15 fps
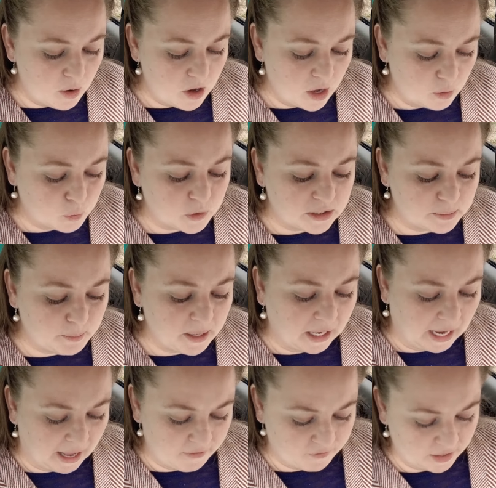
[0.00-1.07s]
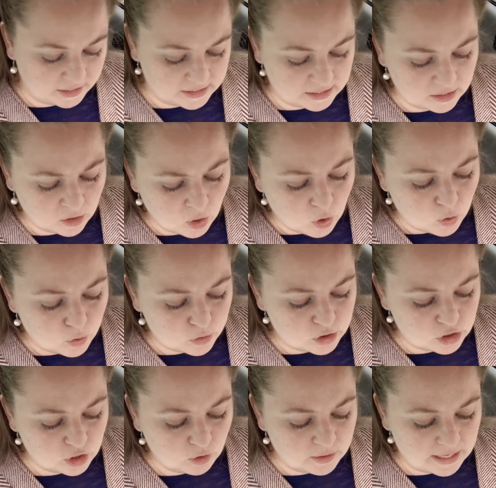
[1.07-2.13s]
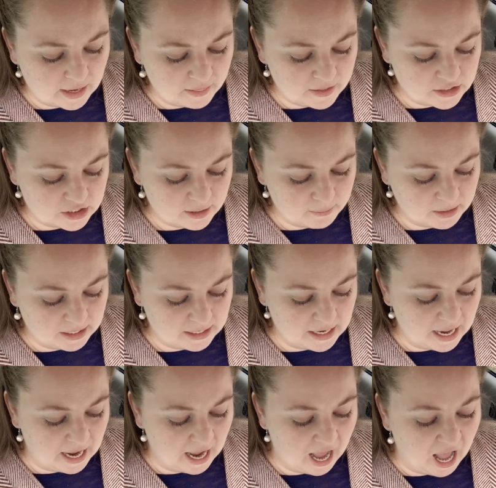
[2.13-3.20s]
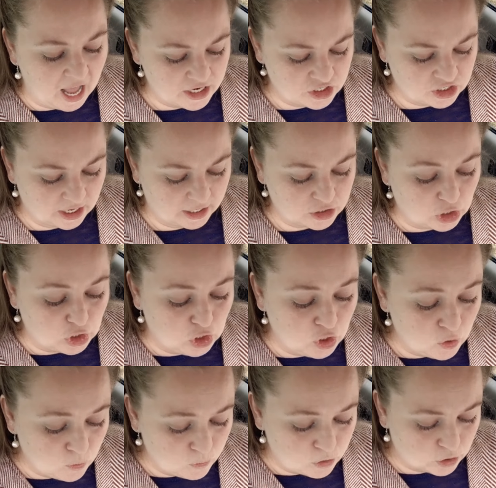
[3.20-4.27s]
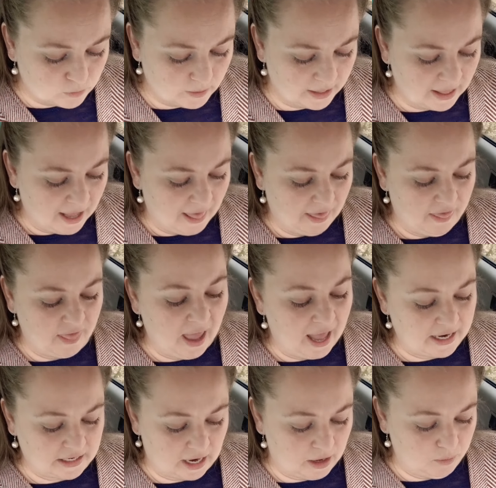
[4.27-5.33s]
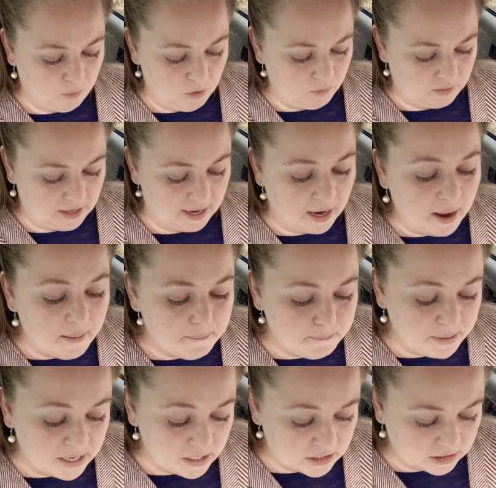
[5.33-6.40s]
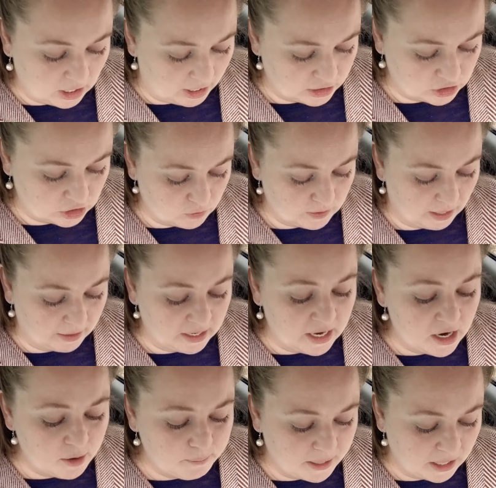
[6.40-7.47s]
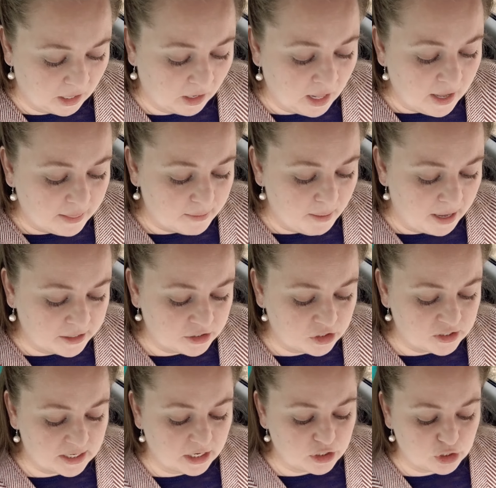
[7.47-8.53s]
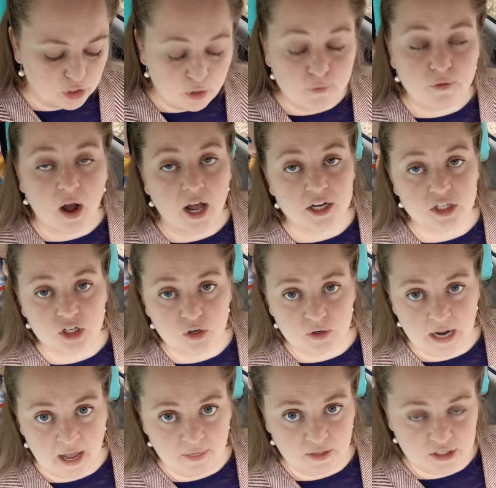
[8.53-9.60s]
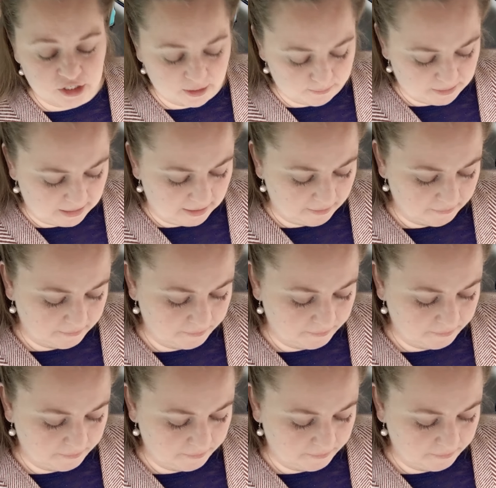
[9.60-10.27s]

It was Bill, I fancy, who's to go down the chimney. Nay, I shan't. You do it. That I won't then. Bill's got down. Here, Bill, the master says you've got to go down the chimney.